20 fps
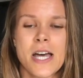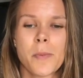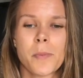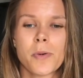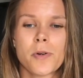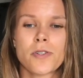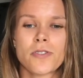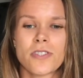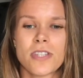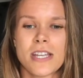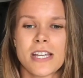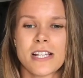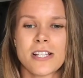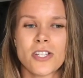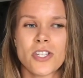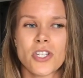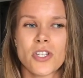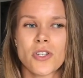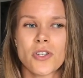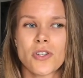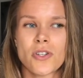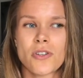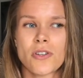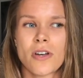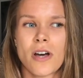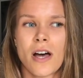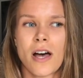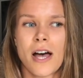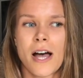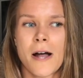put into
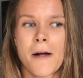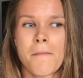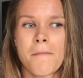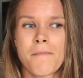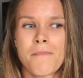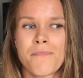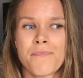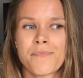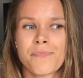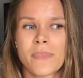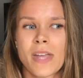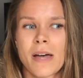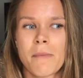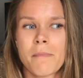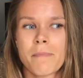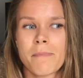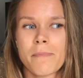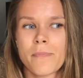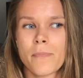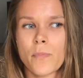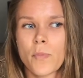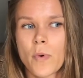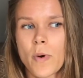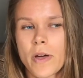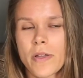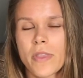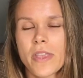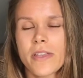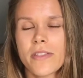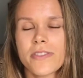
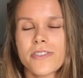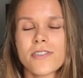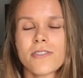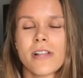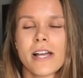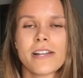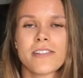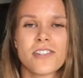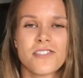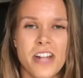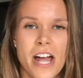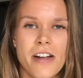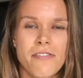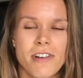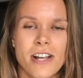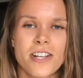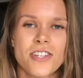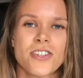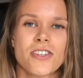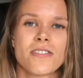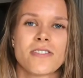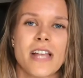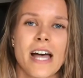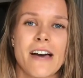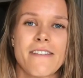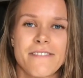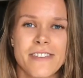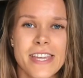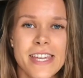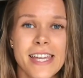like the direction
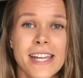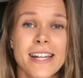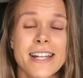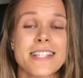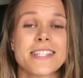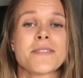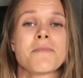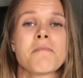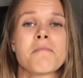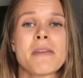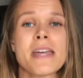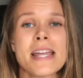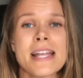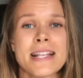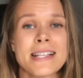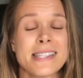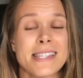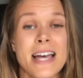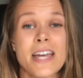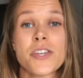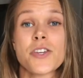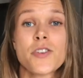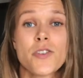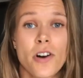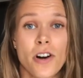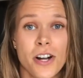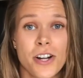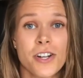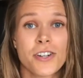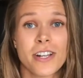that veganism means that you
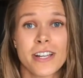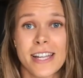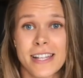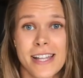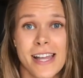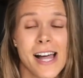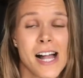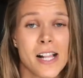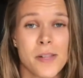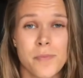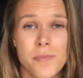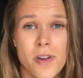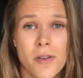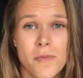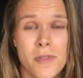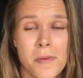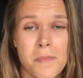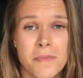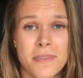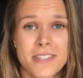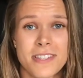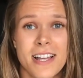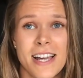are gonna get health problems.